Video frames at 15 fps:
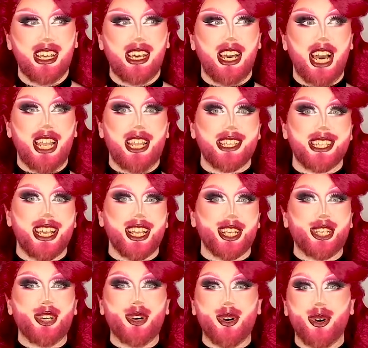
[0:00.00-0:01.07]
And it's like,
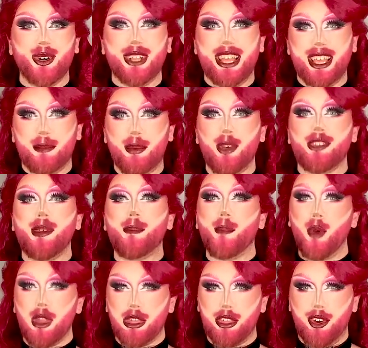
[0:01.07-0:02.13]
no, like put some more
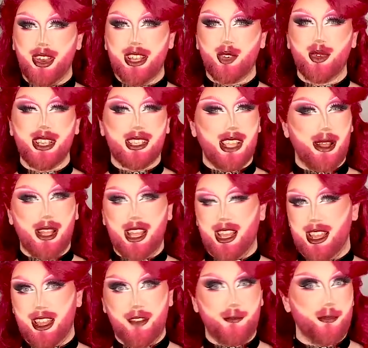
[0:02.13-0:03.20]
thought into it,
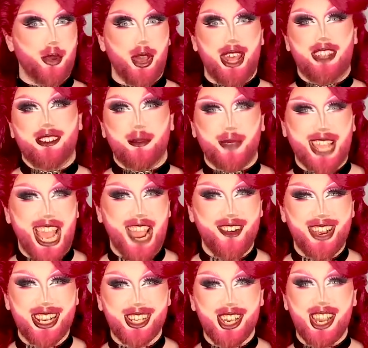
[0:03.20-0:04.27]
put in some
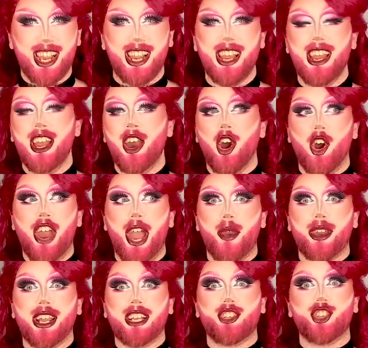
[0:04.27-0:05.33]
character, or how
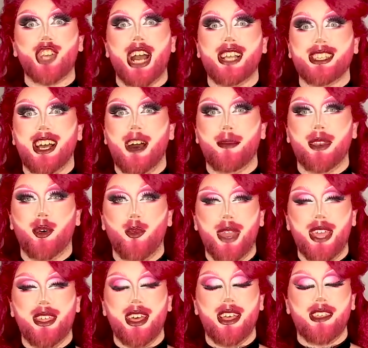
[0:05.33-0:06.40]
can I jazz it up in a way
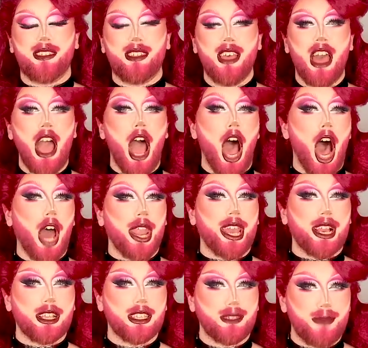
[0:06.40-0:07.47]
that is
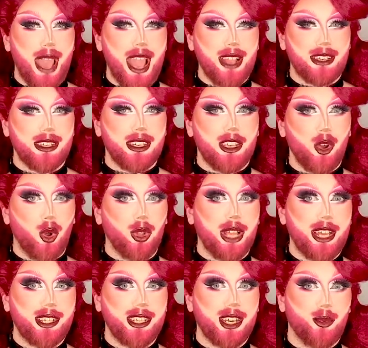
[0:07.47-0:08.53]
unexpected. The whole
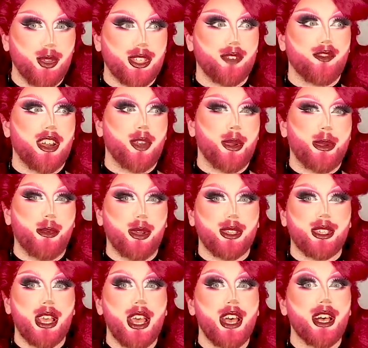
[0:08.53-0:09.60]
idea was the runway was
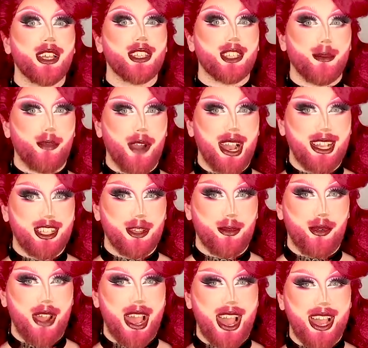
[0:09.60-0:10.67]
surprise,
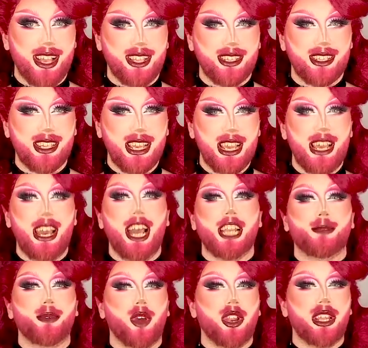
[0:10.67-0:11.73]
surprise. And to
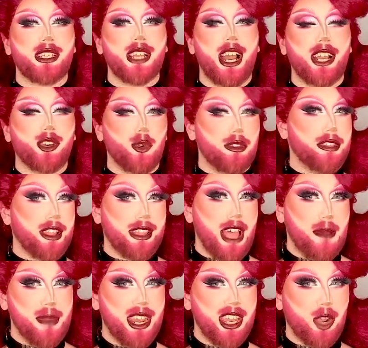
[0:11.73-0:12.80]
be honest, I don't think that
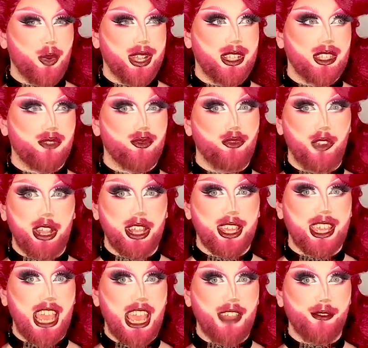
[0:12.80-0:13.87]
many queens really
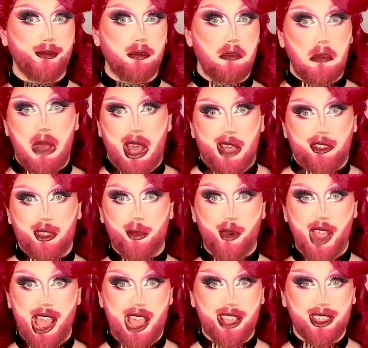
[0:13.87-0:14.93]
gave a
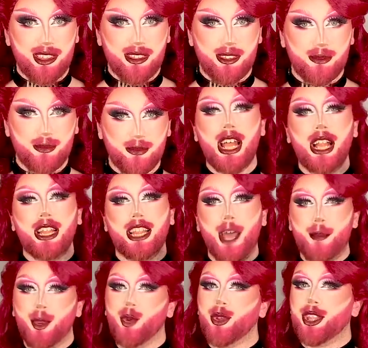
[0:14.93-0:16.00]
surprise. Let
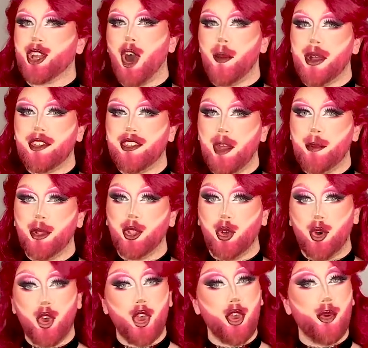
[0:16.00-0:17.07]
me know in the comments down below
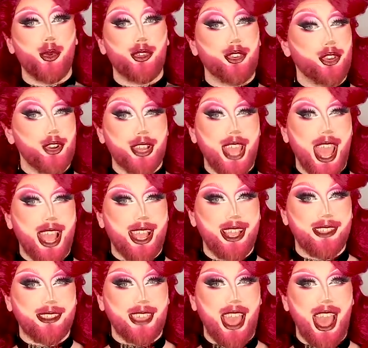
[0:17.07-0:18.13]
who was your
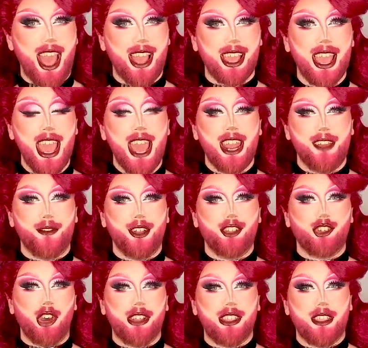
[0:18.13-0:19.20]
gaggiest gag. If you
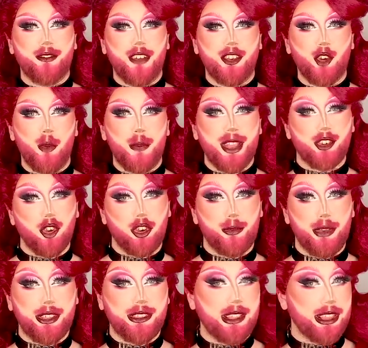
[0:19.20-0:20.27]
enjoyed this video, make sure to
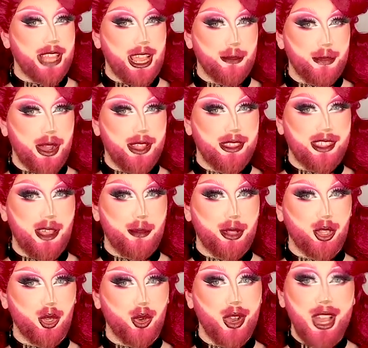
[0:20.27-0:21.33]
press the like button down
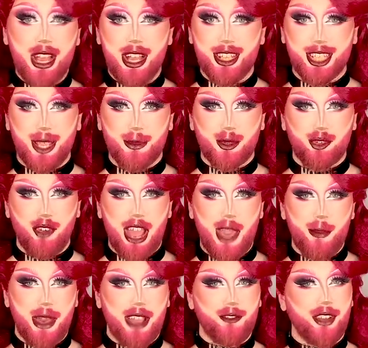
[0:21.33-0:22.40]
below,
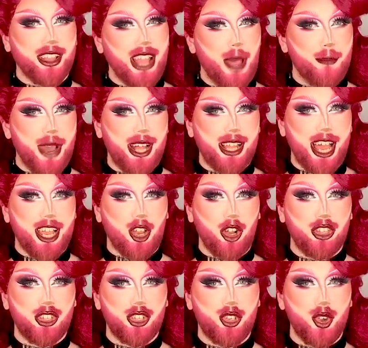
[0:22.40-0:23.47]
subscribe and ring that bell icon
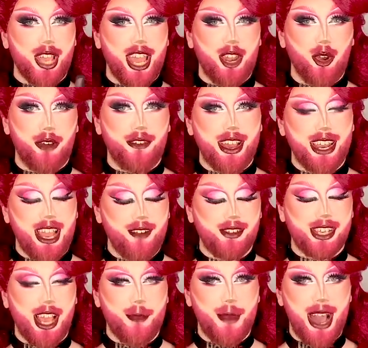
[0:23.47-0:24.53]
so you get notified every
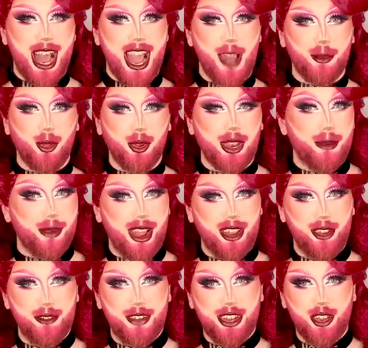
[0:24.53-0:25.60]
time I upload a brand
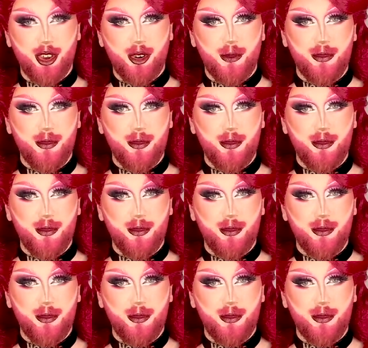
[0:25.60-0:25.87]
new video.